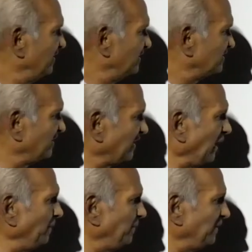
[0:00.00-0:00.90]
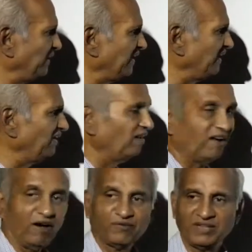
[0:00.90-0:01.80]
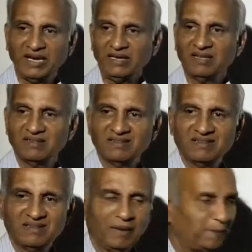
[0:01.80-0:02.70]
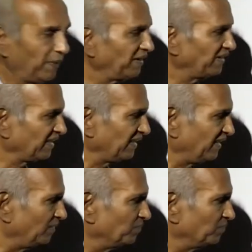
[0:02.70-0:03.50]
is the time period of that particle.